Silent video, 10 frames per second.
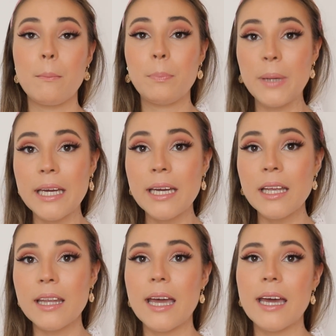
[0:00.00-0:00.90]

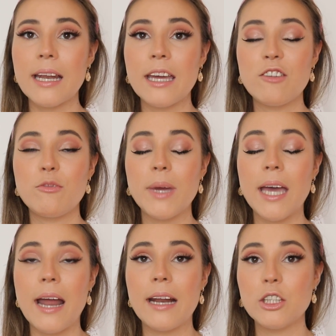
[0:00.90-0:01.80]
B, they can give
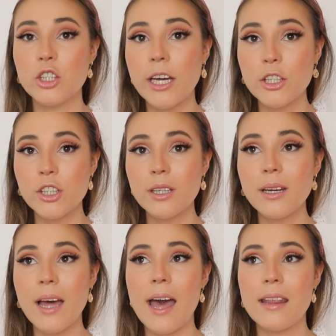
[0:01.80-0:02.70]
me an
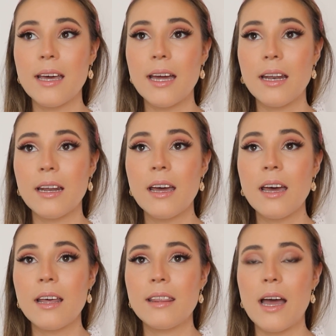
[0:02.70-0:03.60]
injection, and then
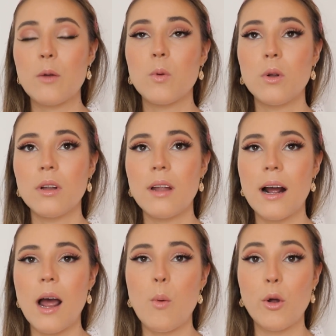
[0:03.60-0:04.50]
that will,
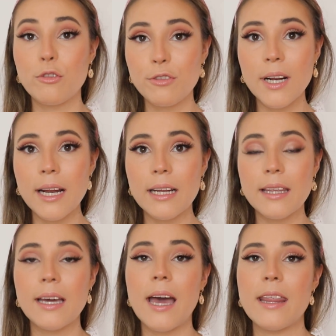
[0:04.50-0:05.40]
like, I won't feel
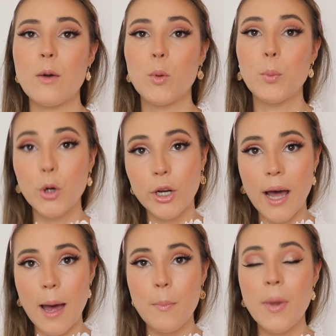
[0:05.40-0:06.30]
anything, and they will put it
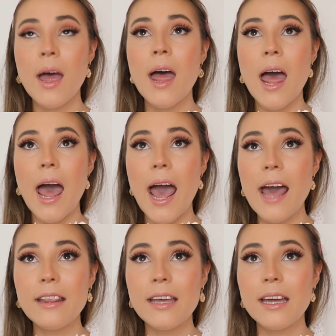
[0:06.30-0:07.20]
up.
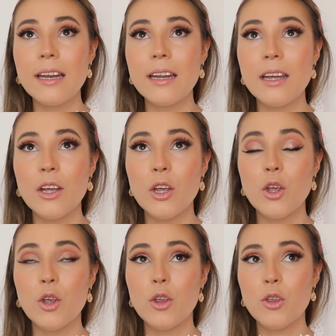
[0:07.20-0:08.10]
And then
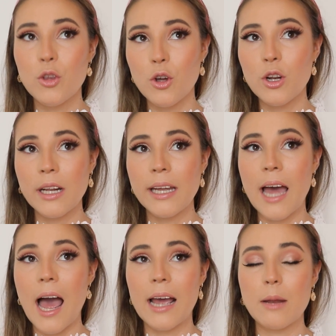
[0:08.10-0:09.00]

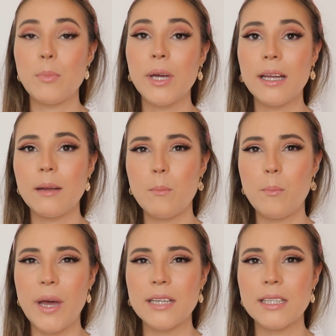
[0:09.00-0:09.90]
thirdly, I can be
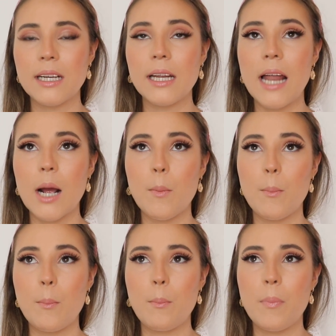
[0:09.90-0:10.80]
basically like
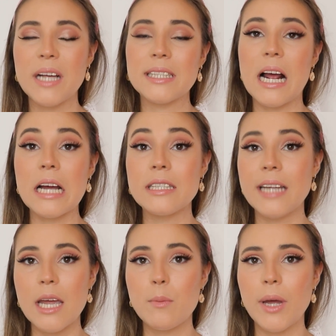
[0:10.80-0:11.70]
it's like a
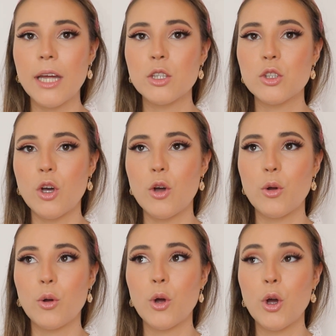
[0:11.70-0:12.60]
day bed,
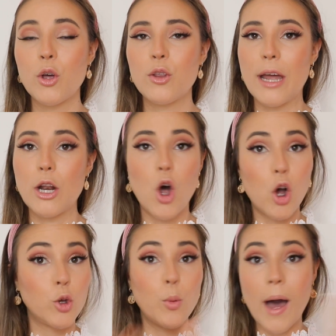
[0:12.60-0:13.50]
so they
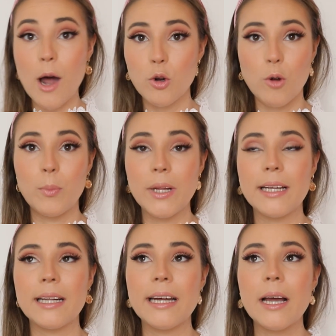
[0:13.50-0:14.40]
knock you out
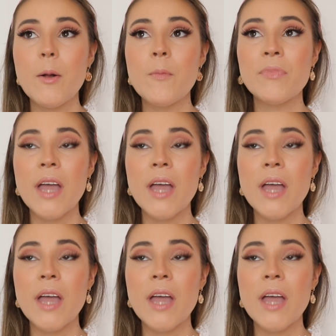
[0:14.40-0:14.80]
completely.